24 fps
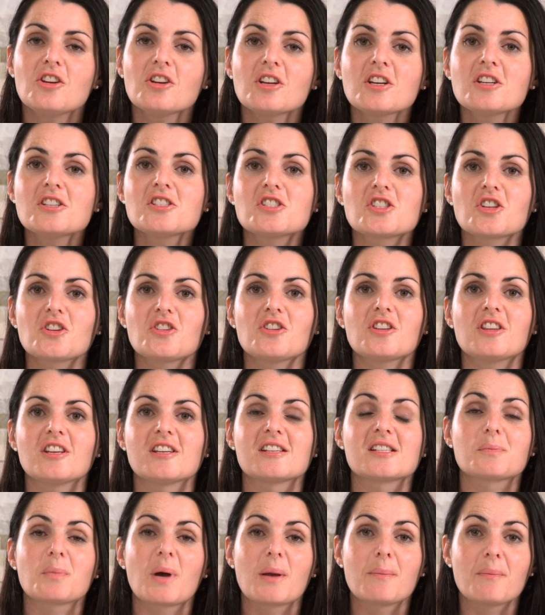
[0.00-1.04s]
You can do
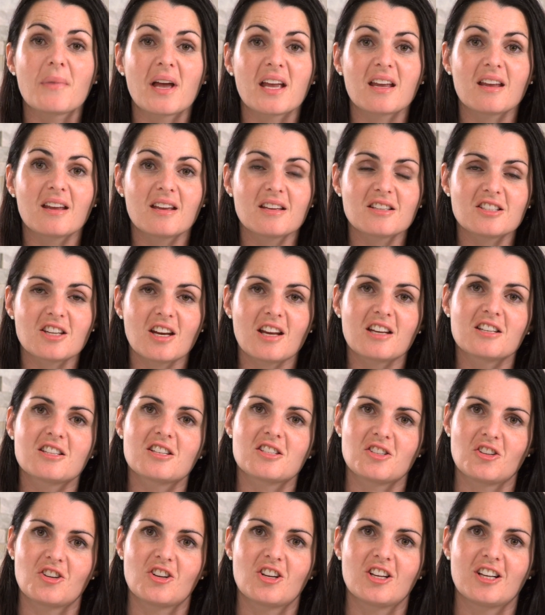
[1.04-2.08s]
this by making
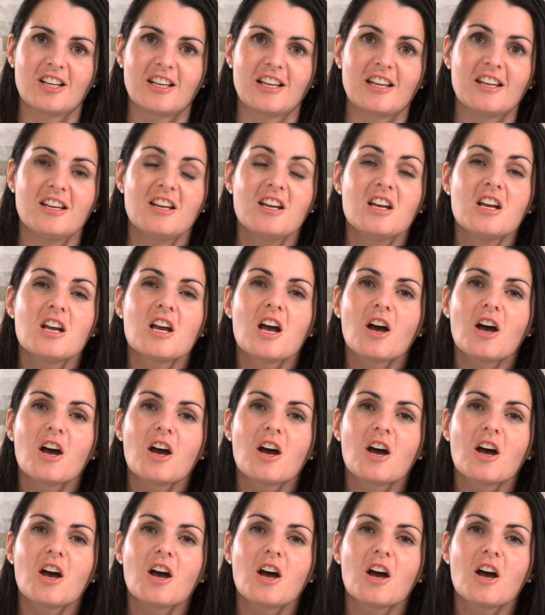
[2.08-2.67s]
changes early.